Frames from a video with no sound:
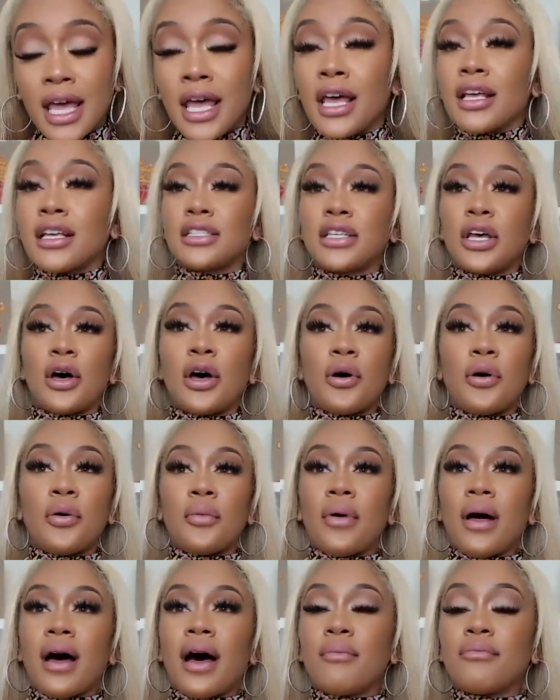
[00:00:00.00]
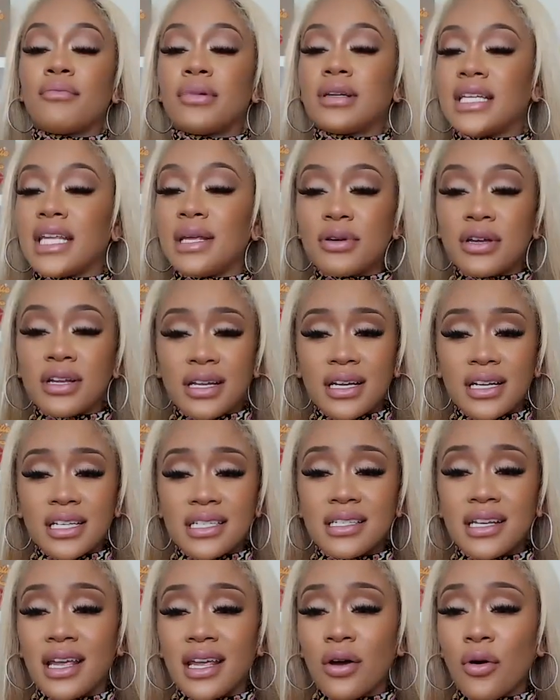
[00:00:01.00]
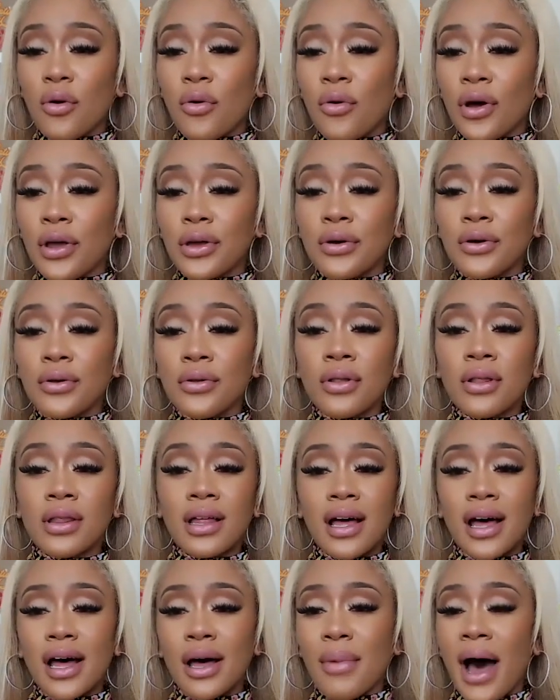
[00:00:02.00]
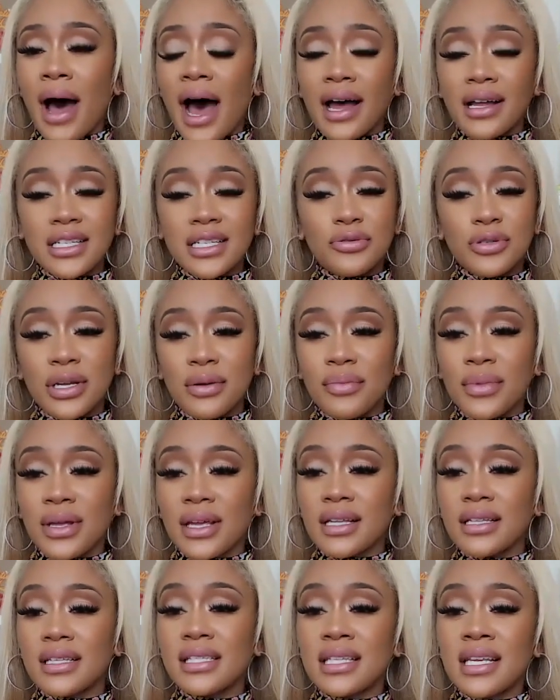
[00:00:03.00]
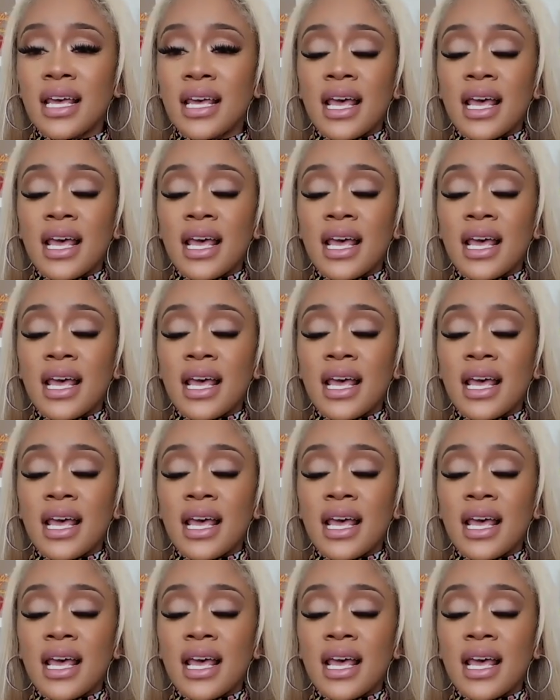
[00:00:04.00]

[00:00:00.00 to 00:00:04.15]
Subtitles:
So deep conditioning, oil, hot treatments,